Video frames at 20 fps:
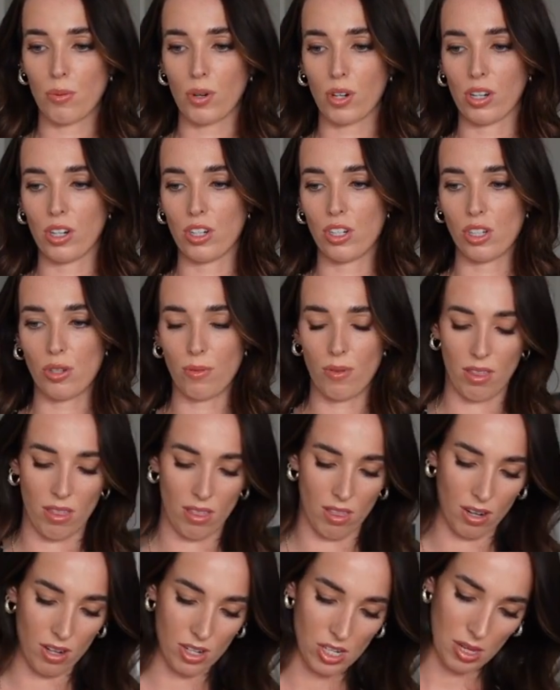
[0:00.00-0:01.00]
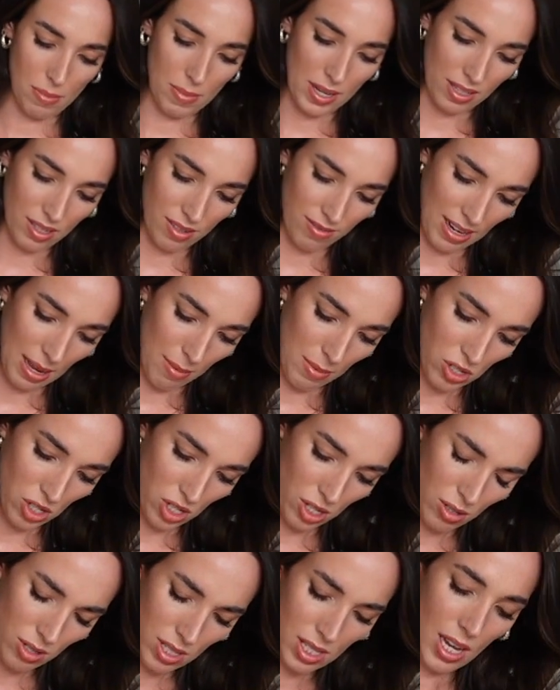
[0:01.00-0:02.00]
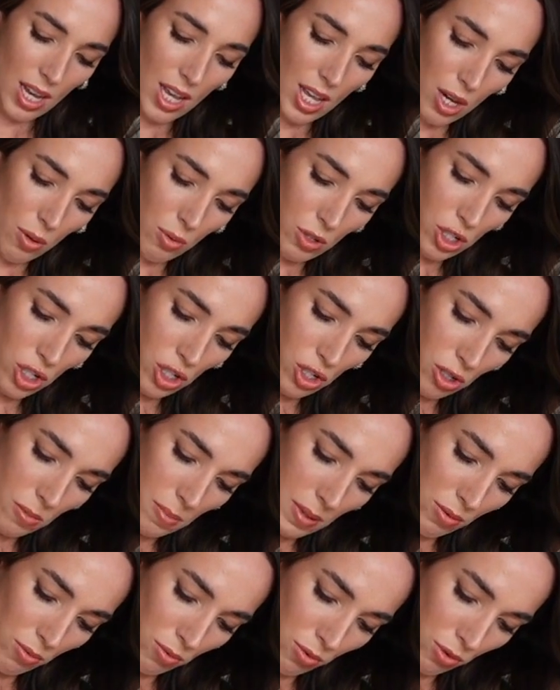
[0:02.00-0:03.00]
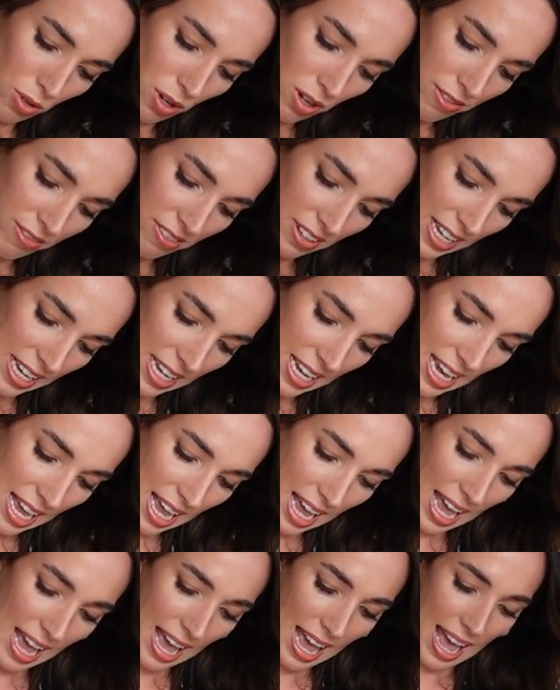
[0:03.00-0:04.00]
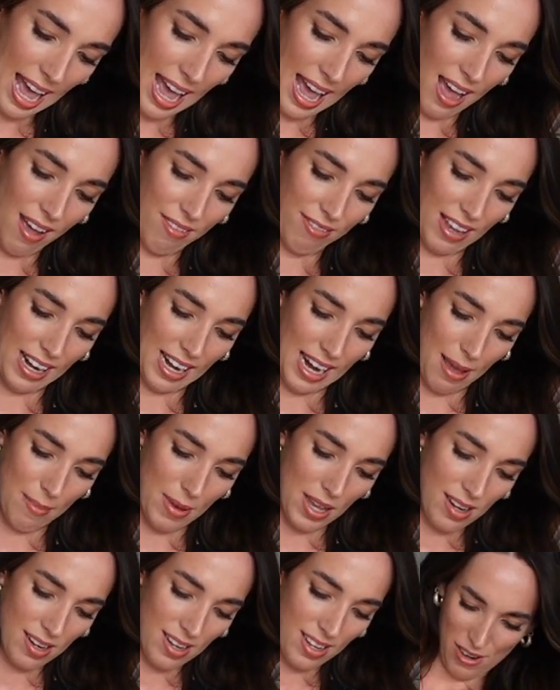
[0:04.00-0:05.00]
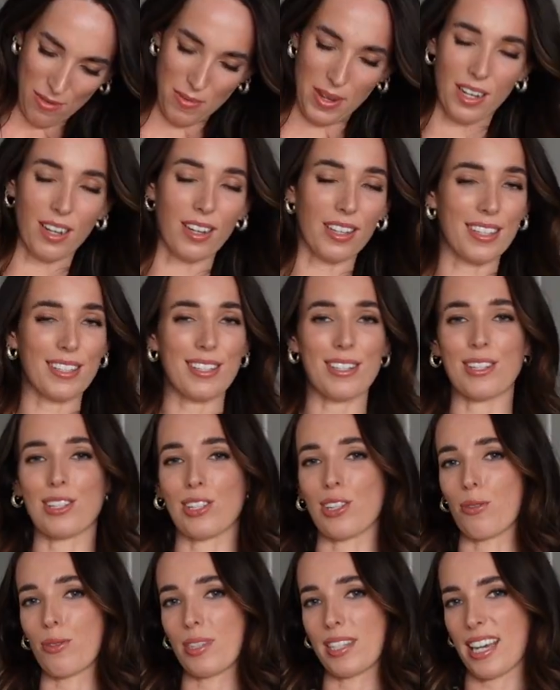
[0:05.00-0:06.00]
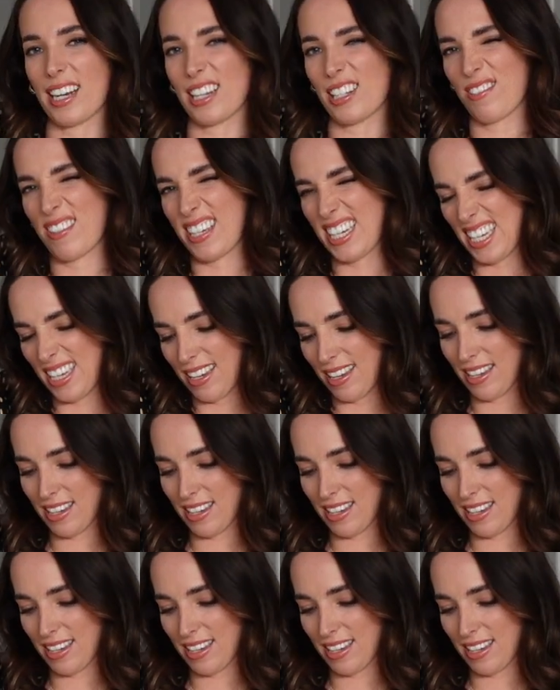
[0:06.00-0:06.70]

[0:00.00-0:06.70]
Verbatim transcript: We're gonna do thirty mils of lemon juice, which should be roughly half a lemon. Oh my God, this is so satisfying.